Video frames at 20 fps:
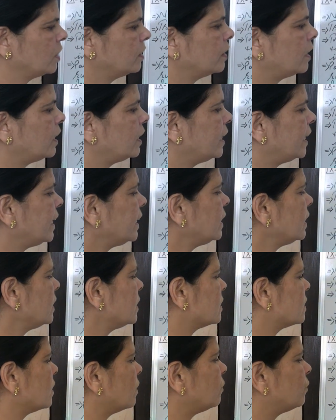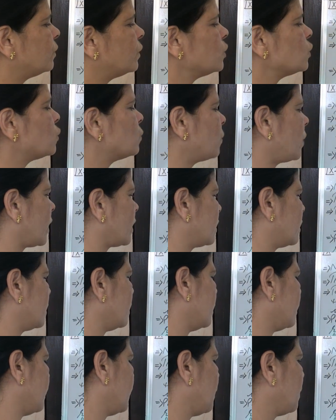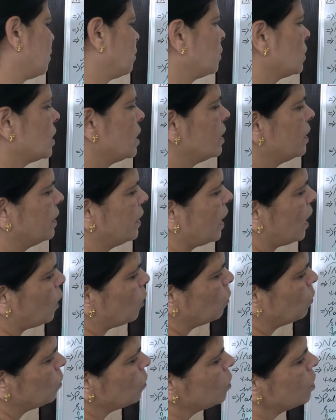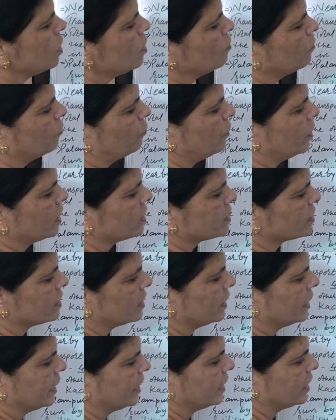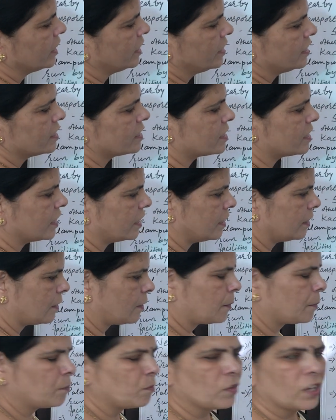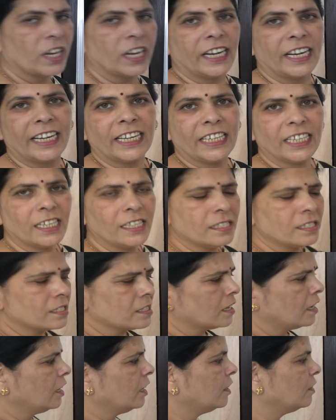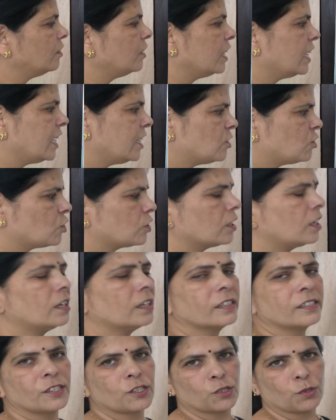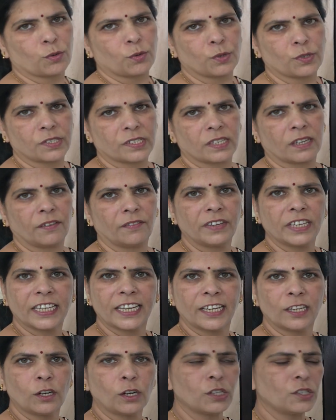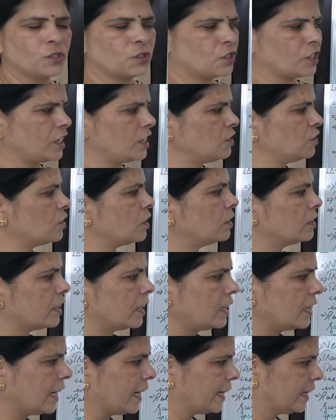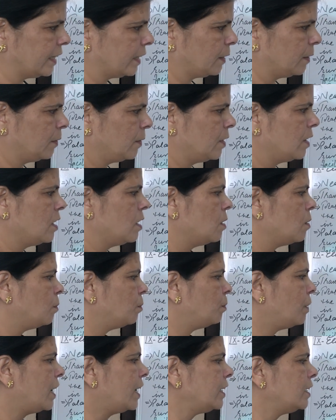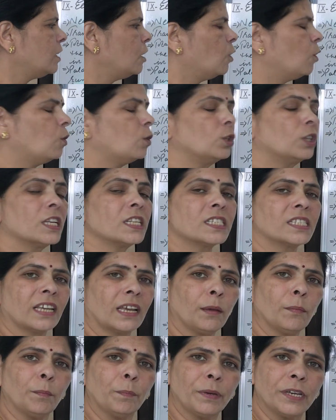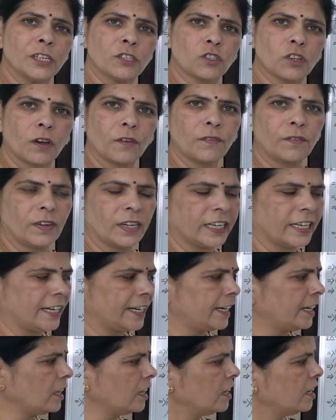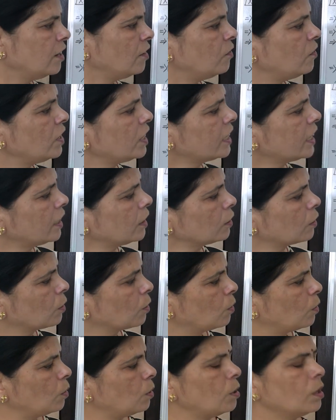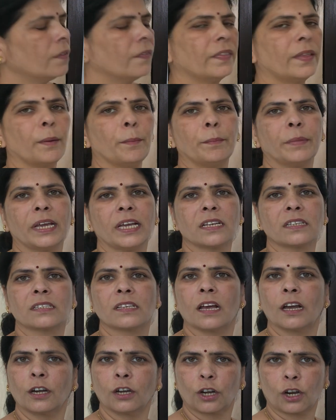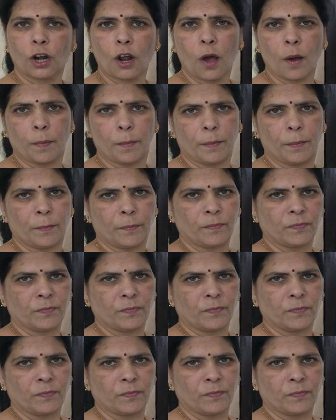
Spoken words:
The land is the first factor. Now, fixed land is there. It is natural resource. We cannot change the land. But on the same piece of land, we can grow the mixed crop.